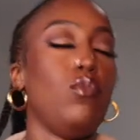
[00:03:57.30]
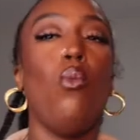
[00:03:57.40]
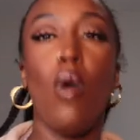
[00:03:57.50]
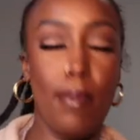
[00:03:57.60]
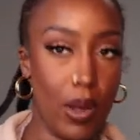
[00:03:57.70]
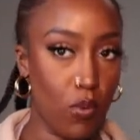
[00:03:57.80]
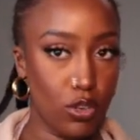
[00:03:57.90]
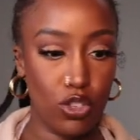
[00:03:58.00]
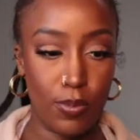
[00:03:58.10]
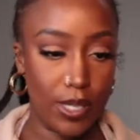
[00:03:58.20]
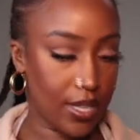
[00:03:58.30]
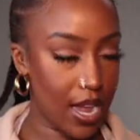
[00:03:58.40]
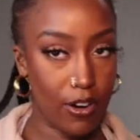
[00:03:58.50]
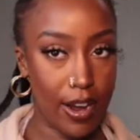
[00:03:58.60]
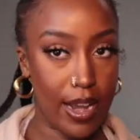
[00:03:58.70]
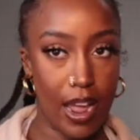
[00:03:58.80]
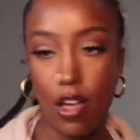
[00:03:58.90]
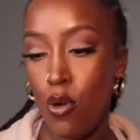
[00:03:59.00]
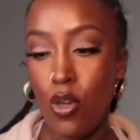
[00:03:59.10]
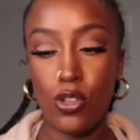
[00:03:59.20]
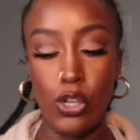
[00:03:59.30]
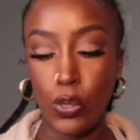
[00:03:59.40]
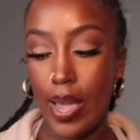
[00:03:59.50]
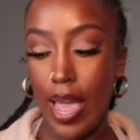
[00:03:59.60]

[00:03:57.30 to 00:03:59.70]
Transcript: what my wardrobe is saying right now. So I